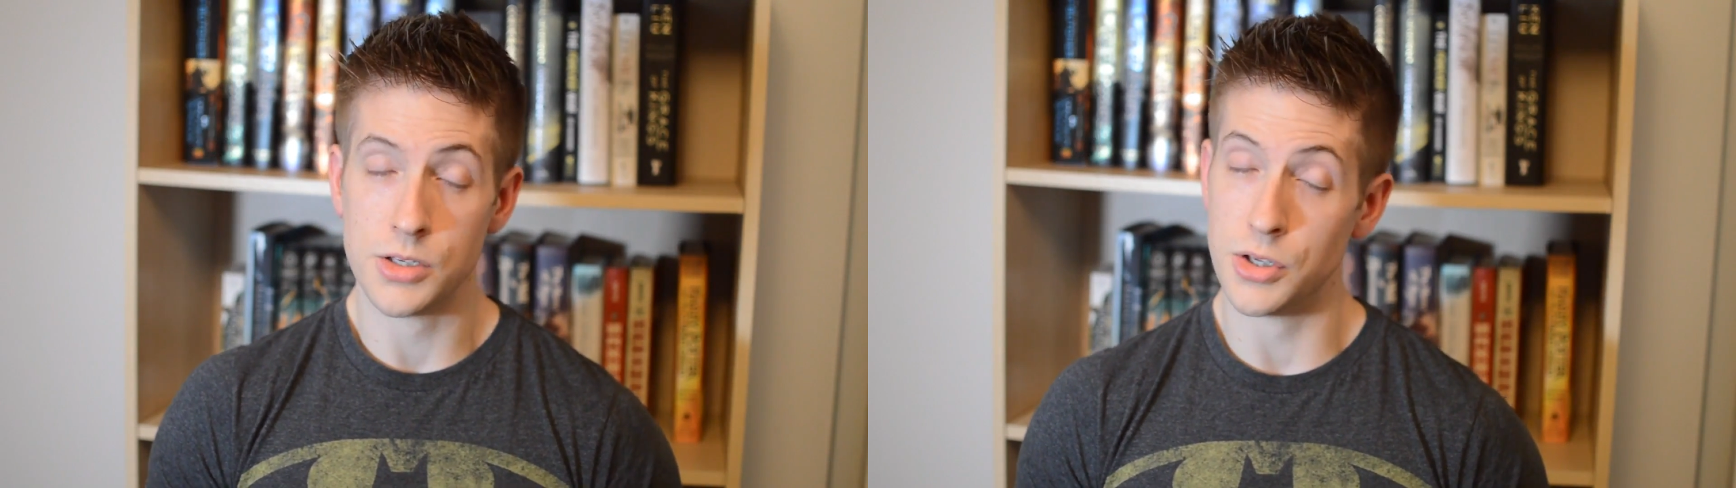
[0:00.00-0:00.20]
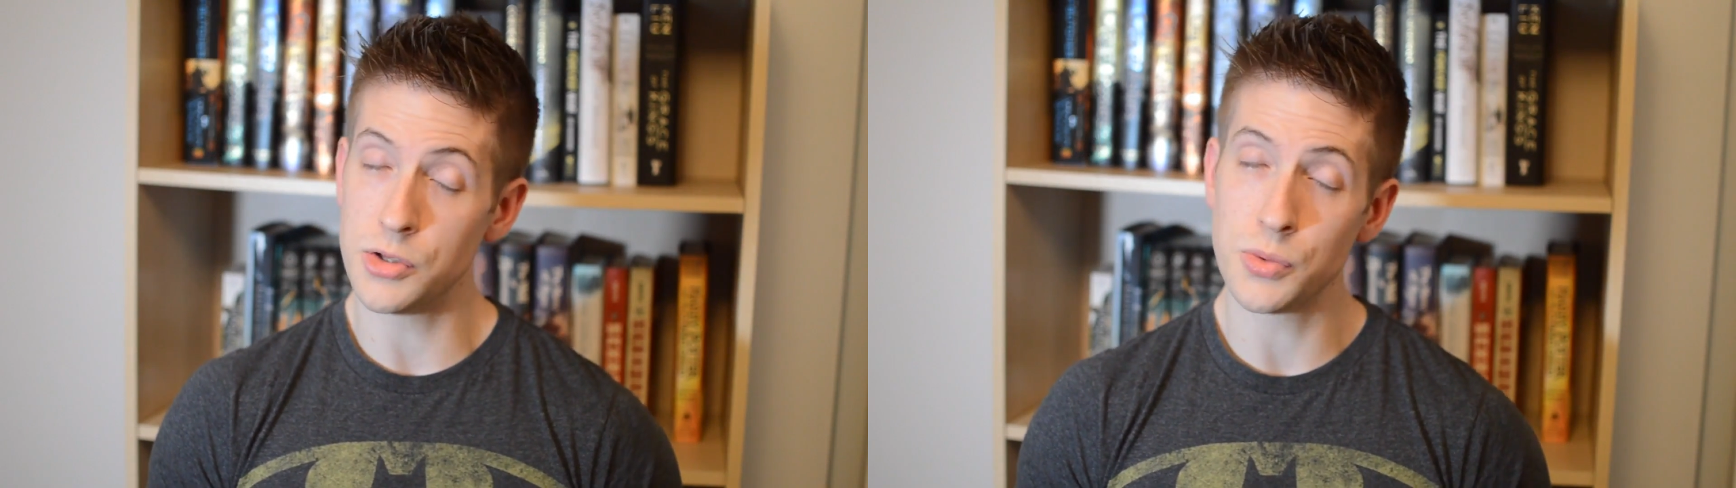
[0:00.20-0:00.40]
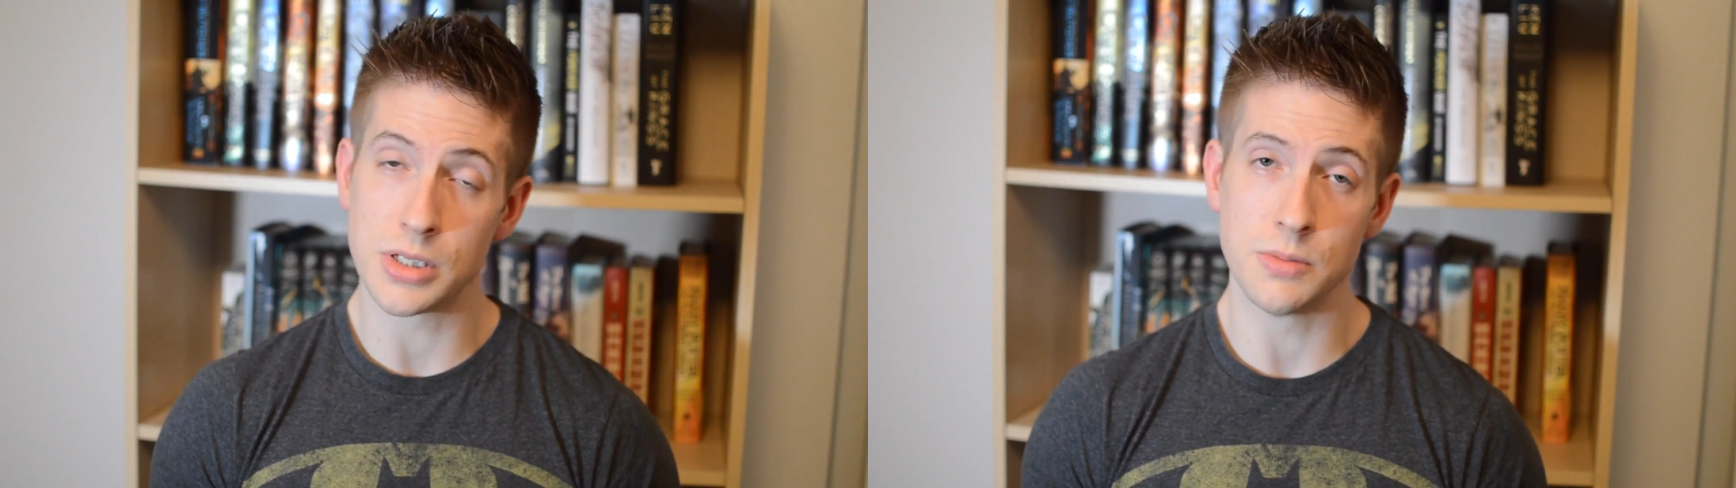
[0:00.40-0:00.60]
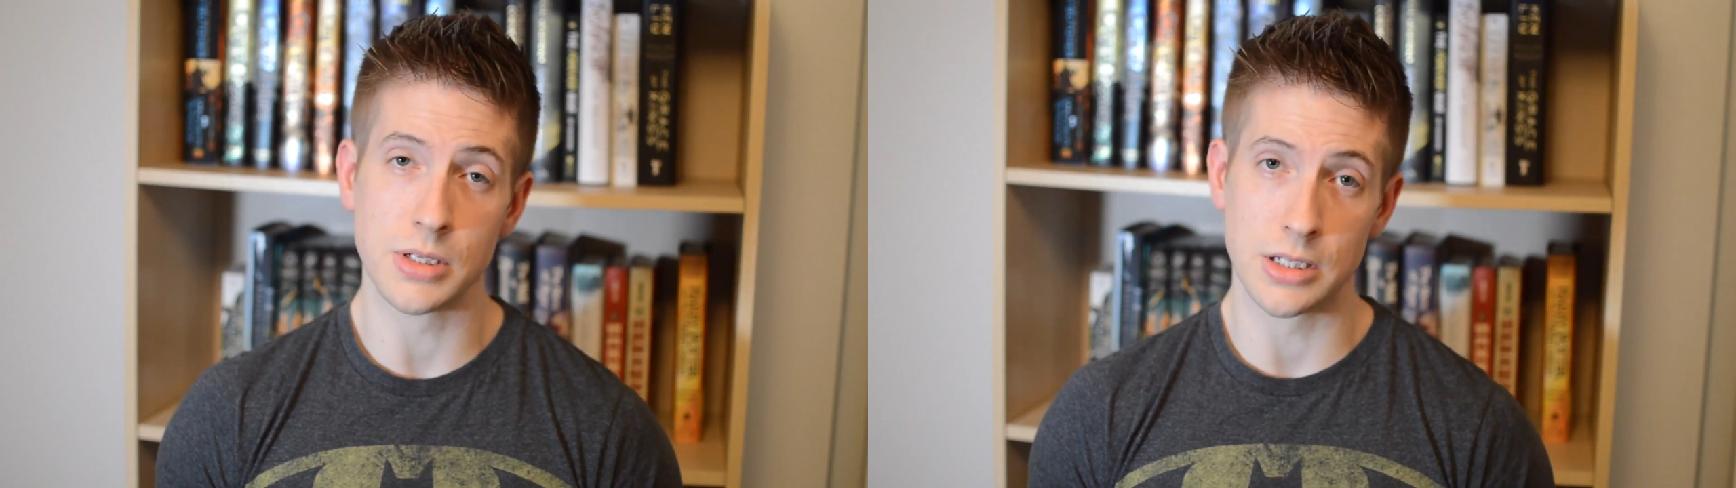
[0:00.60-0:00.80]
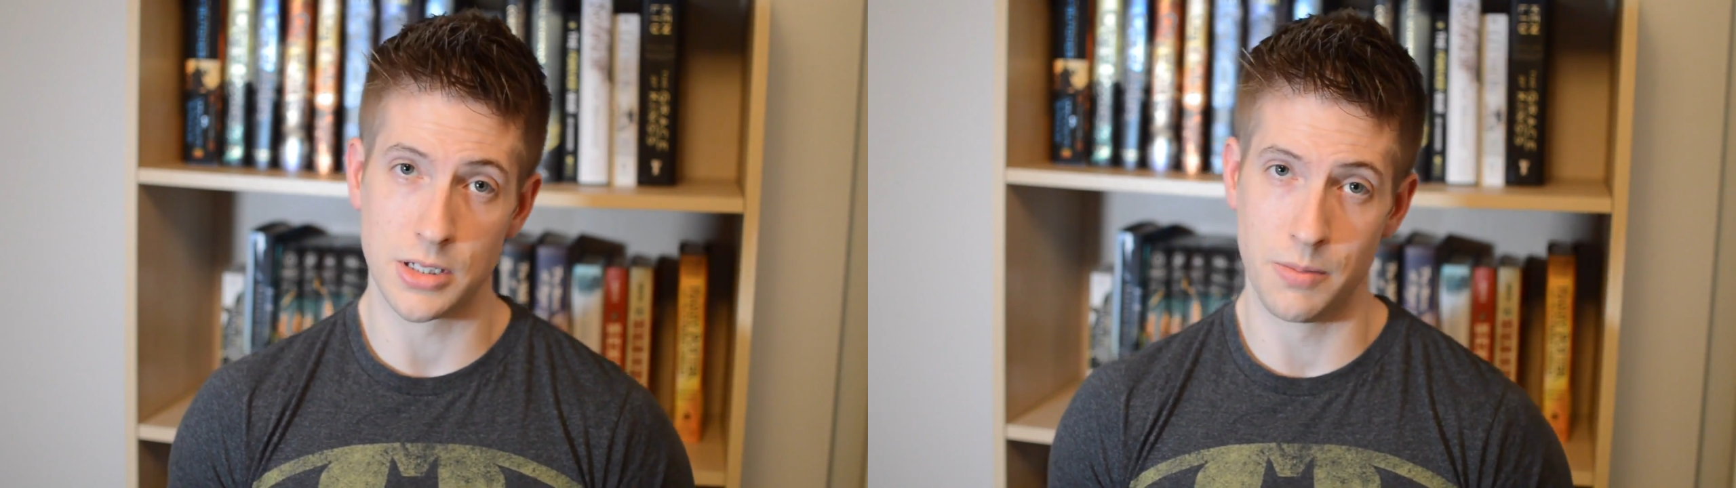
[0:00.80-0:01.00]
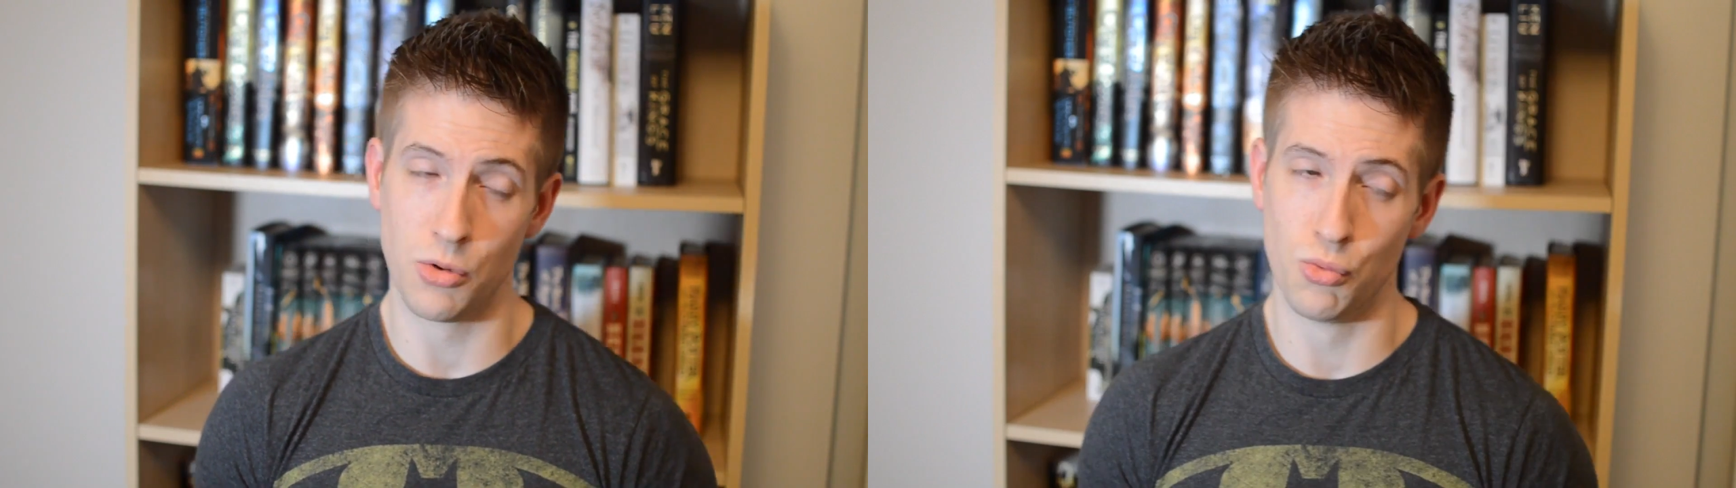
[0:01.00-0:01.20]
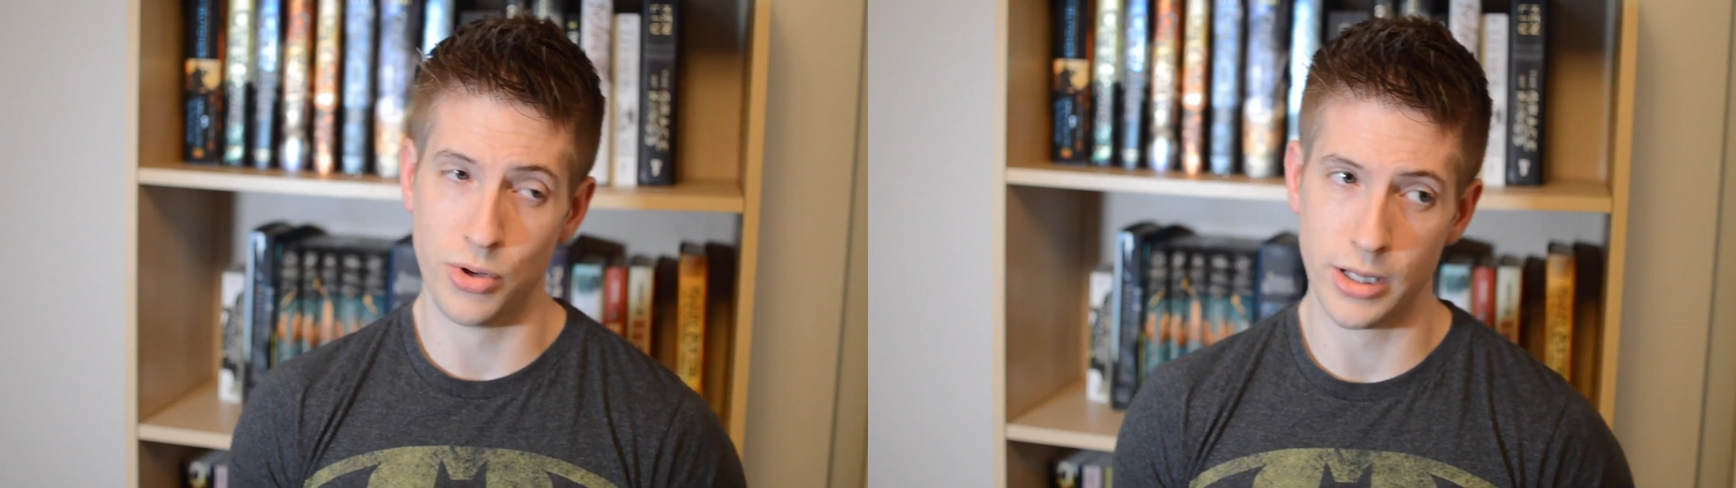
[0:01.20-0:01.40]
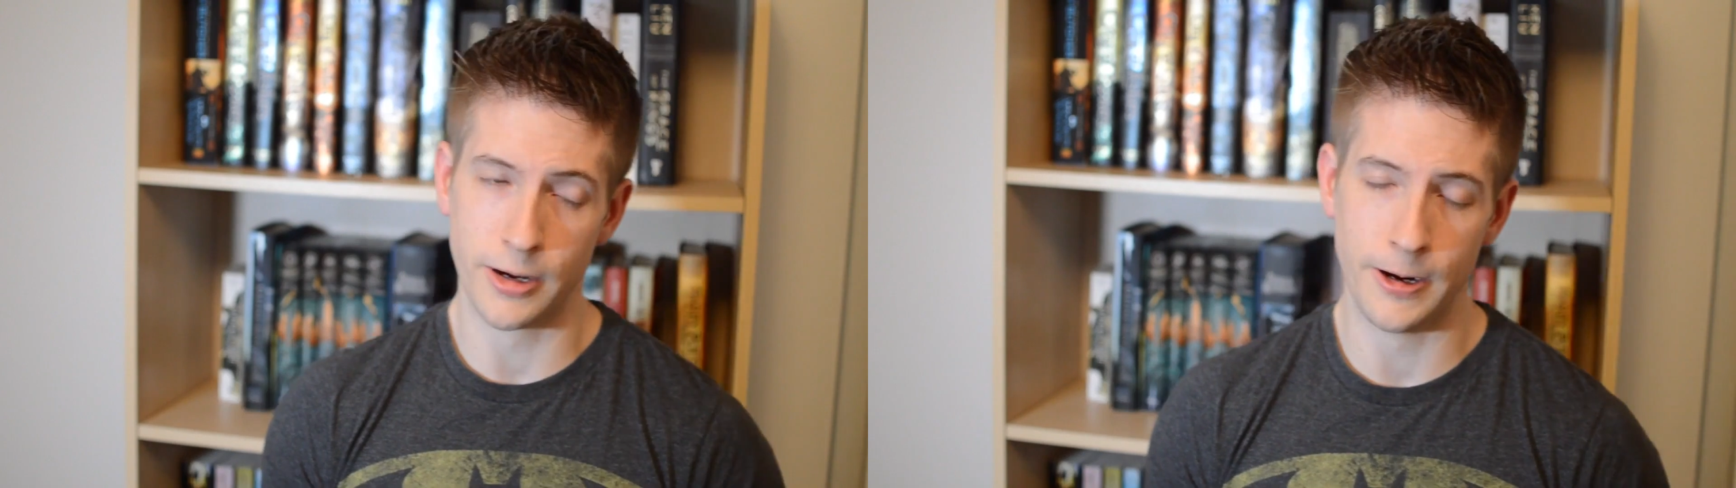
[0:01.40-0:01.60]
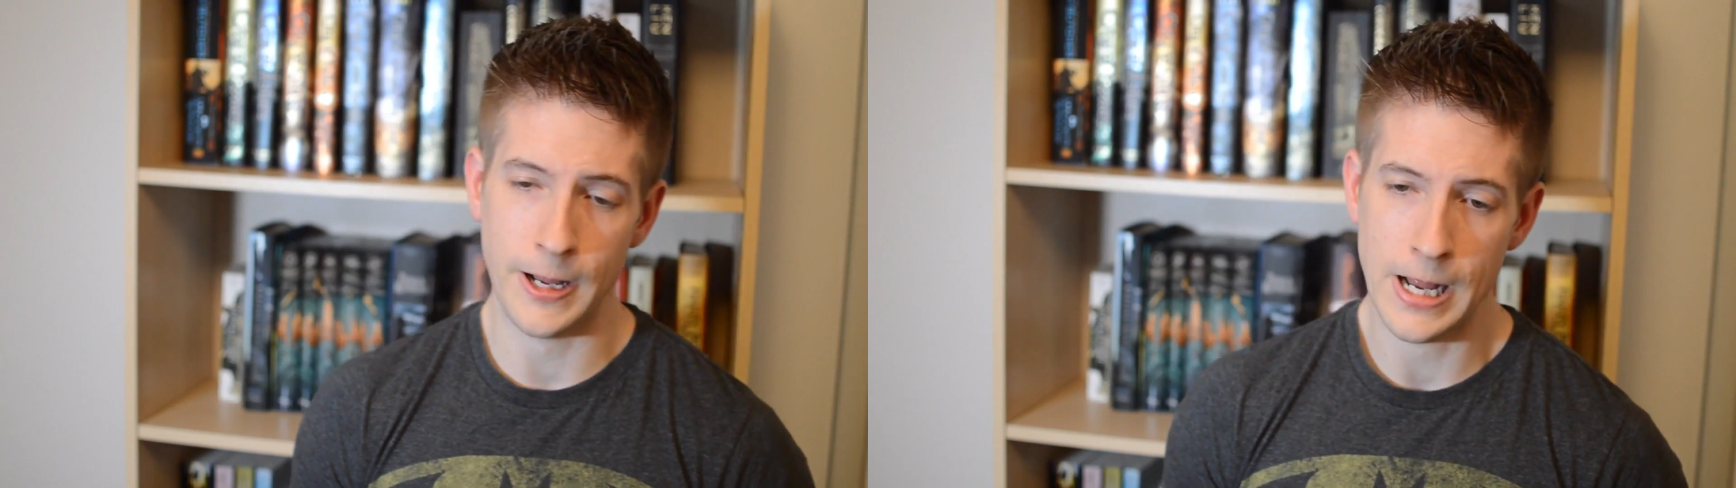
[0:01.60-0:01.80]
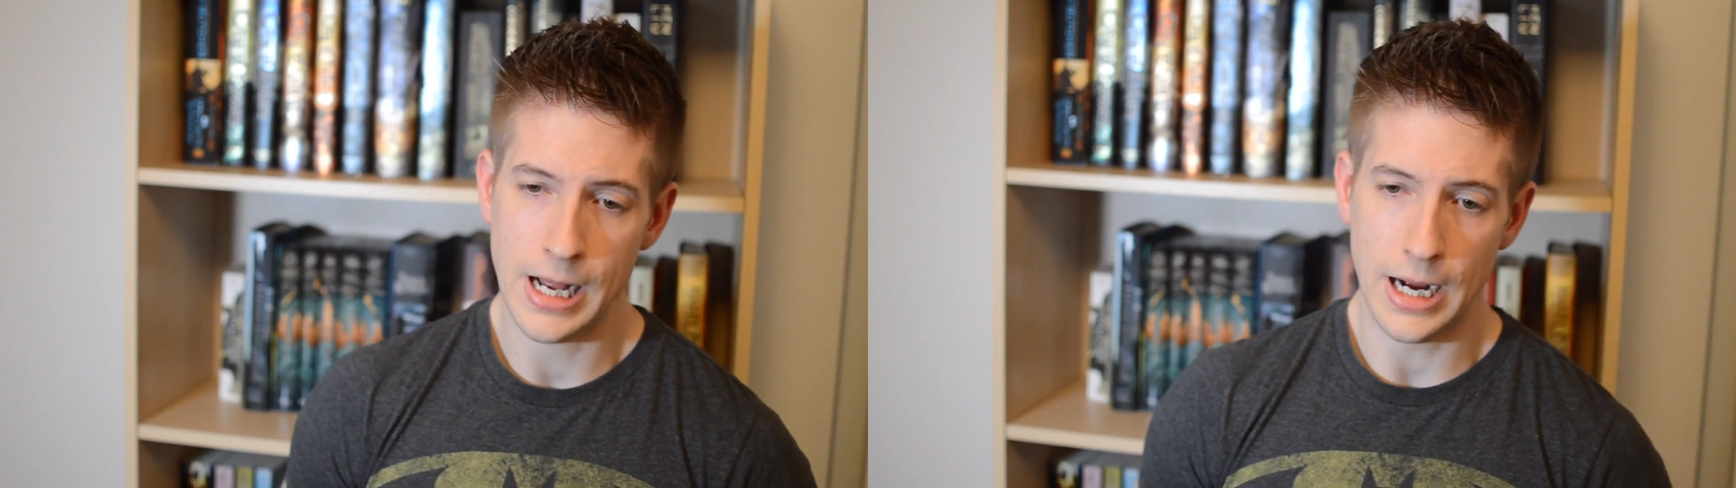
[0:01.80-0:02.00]
So this one seems like it's going to be really
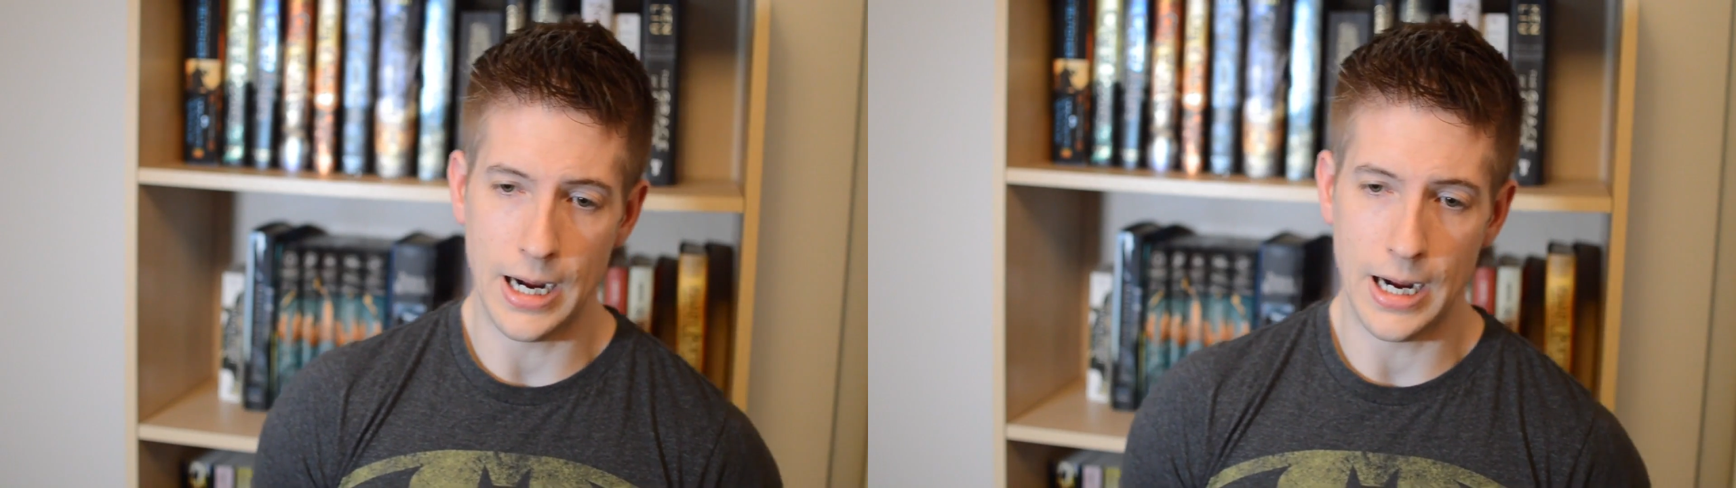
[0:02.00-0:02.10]
good.